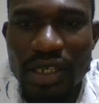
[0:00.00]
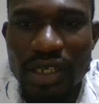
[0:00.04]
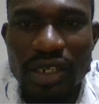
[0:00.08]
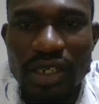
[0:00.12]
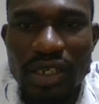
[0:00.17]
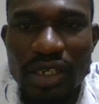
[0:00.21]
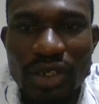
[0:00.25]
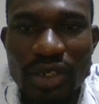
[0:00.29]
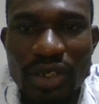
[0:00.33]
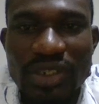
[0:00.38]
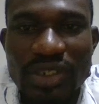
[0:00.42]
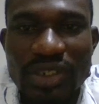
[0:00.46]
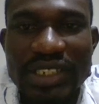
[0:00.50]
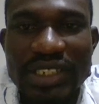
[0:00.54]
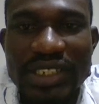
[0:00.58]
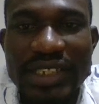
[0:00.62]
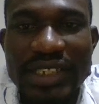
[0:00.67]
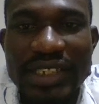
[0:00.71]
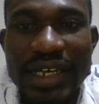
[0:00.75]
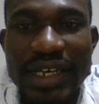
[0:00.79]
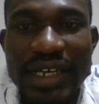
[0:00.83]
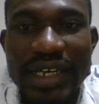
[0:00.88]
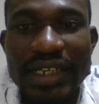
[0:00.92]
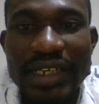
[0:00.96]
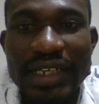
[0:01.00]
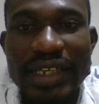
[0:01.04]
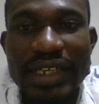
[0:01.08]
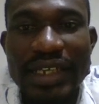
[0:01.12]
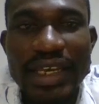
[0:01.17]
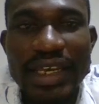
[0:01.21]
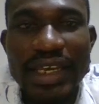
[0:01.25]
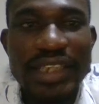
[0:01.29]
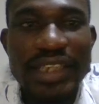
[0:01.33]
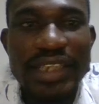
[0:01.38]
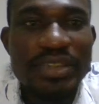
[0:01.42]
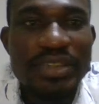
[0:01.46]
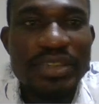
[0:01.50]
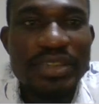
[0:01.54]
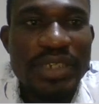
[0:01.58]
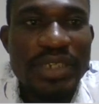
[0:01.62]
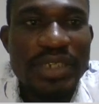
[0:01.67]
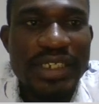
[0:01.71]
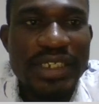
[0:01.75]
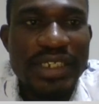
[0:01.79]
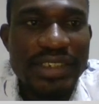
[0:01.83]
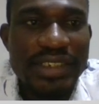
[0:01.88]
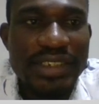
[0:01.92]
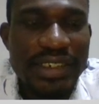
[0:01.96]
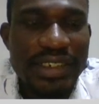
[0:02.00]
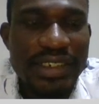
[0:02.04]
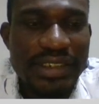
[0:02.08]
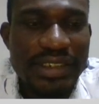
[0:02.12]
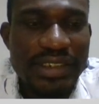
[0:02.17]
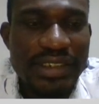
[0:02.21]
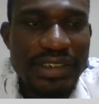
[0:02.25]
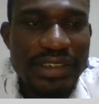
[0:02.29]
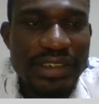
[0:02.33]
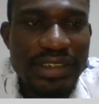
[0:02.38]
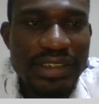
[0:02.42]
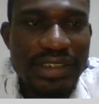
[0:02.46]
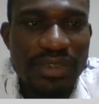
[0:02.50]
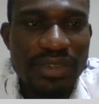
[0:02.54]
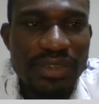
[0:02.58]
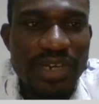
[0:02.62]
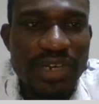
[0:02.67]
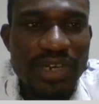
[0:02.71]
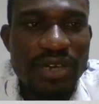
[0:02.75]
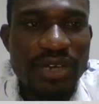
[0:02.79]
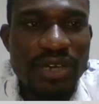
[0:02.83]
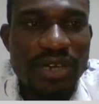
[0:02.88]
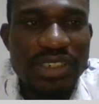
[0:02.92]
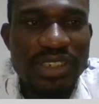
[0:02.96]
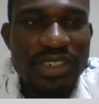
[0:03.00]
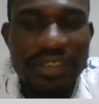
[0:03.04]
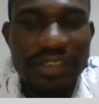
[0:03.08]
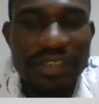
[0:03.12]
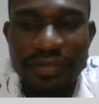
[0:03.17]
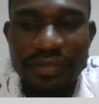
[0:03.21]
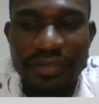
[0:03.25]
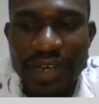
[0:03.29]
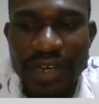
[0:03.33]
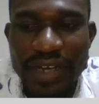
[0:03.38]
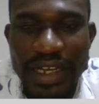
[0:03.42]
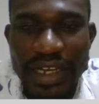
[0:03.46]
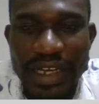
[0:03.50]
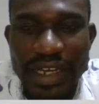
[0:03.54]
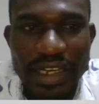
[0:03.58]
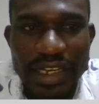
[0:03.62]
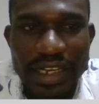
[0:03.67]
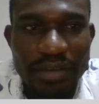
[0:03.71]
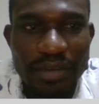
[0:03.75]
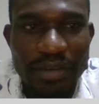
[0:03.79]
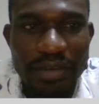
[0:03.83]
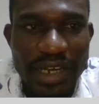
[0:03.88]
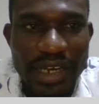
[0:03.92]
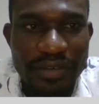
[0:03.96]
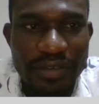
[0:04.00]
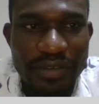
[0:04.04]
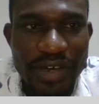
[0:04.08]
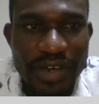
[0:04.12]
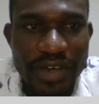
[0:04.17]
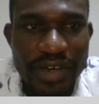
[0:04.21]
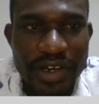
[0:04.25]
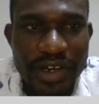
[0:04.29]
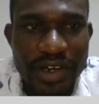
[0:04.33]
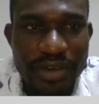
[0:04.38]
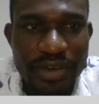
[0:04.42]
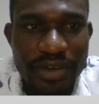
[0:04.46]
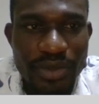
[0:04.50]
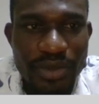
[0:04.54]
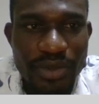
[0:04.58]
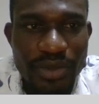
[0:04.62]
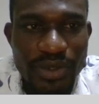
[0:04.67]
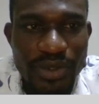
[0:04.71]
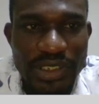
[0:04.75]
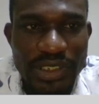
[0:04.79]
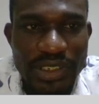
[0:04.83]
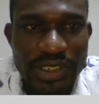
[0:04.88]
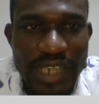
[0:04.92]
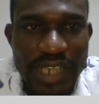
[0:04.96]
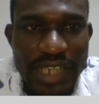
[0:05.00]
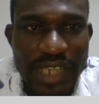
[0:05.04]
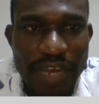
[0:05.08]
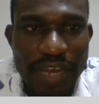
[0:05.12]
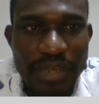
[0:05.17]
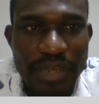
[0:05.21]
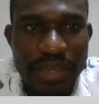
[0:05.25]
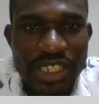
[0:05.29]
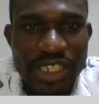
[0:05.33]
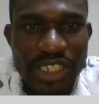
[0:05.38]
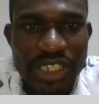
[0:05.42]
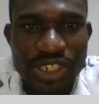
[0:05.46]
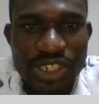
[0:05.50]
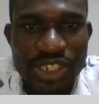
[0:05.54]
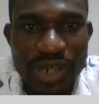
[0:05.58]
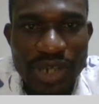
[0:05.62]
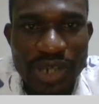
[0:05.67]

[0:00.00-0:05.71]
Notice that in the SPSS, when I was defining my variables, I made sure